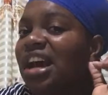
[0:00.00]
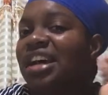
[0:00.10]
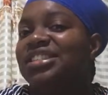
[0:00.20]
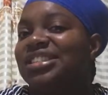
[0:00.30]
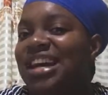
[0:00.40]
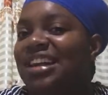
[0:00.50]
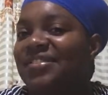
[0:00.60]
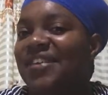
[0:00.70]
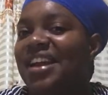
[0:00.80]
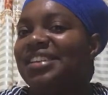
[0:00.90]
just can't
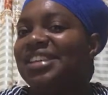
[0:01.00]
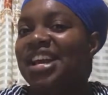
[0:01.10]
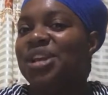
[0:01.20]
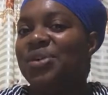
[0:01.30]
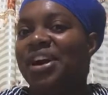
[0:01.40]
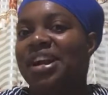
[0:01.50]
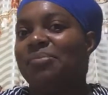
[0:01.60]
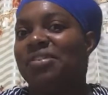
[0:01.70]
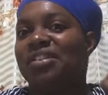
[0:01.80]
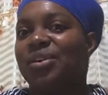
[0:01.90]
find it anywhere and I'm
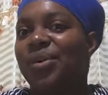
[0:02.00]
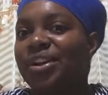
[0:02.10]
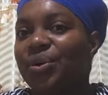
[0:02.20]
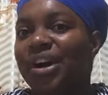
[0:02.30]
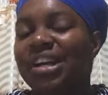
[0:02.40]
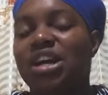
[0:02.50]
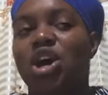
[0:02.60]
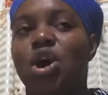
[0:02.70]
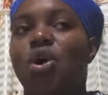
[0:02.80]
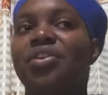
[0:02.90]
so annoyed,
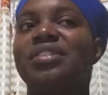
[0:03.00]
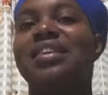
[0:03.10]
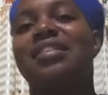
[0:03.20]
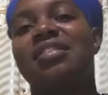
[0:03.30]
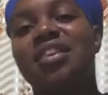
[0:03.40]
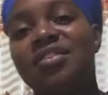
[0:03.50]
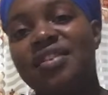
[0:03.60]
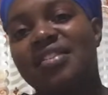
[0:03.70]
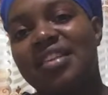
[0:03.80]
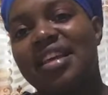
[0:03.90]
or it's as
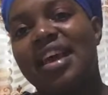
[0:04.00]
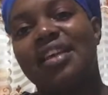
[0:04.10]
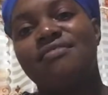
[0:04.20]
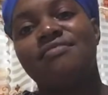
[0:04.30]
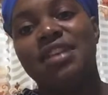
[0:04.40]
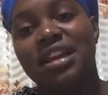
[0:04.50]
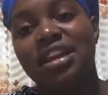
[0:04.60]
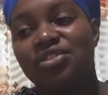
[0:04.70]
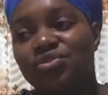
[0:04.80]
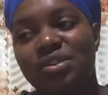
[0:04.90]
serious as I really
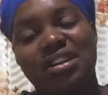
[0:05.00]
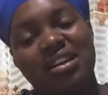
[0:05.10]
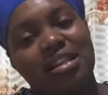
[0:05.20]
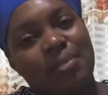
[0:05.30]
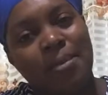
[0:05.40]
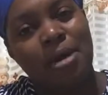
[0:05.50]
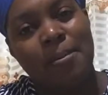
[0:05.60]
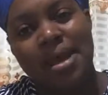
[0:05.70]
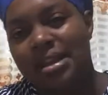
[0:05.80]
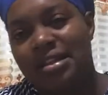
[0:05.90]
and truly lost my mom
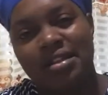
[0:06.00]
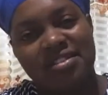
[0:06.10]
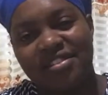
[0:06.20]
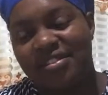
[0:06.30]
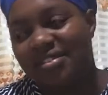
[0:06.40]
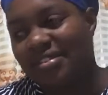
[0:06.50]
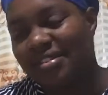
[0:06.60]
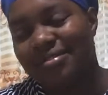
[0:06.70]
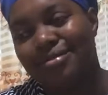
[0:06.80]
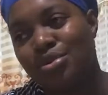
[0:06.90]
and this is just
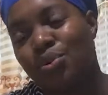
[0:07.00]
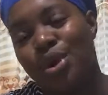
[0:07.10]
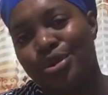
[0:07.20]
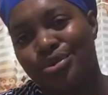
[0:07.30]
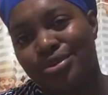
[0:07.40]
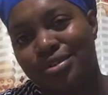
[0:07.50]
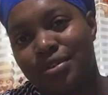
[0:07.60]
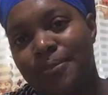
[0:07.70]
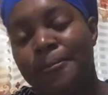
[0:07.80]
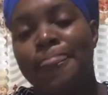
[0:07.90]
the worst.
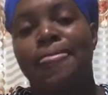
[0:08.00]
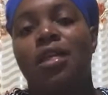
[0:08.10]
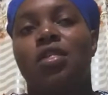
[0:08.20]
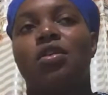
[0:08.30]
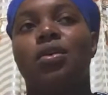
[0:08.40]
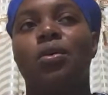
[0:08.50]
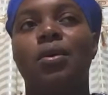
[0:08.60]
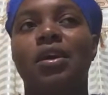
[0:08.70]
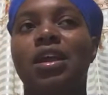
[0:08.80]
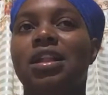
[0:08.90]
So
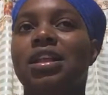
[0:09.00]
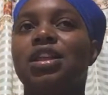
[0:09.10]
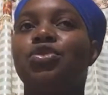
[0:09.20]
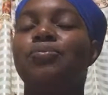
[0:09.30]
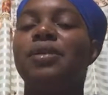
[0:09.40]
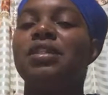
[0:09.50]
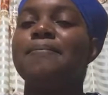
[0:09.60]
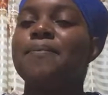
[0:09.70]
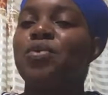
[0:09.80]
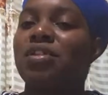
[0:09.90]
it could be the
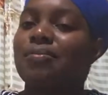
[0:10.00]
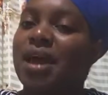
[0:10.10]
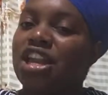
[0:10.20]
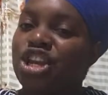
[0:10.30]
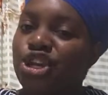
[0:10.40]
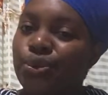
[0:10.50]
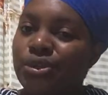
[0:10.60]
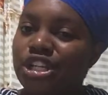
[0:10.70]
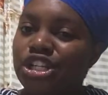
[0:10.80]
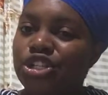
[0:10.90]
most minute
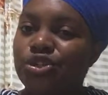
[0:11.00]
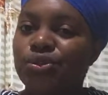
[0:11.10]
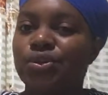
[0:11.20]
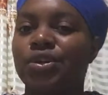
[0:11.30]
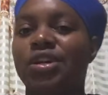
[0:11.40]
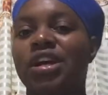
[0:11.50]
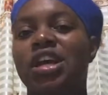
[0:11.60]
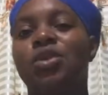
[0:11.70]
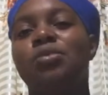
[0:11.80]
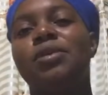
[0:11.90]
issue,
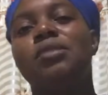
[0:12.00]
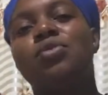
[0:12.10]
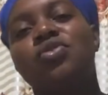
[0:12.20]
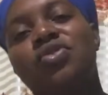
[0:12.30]
it could be the most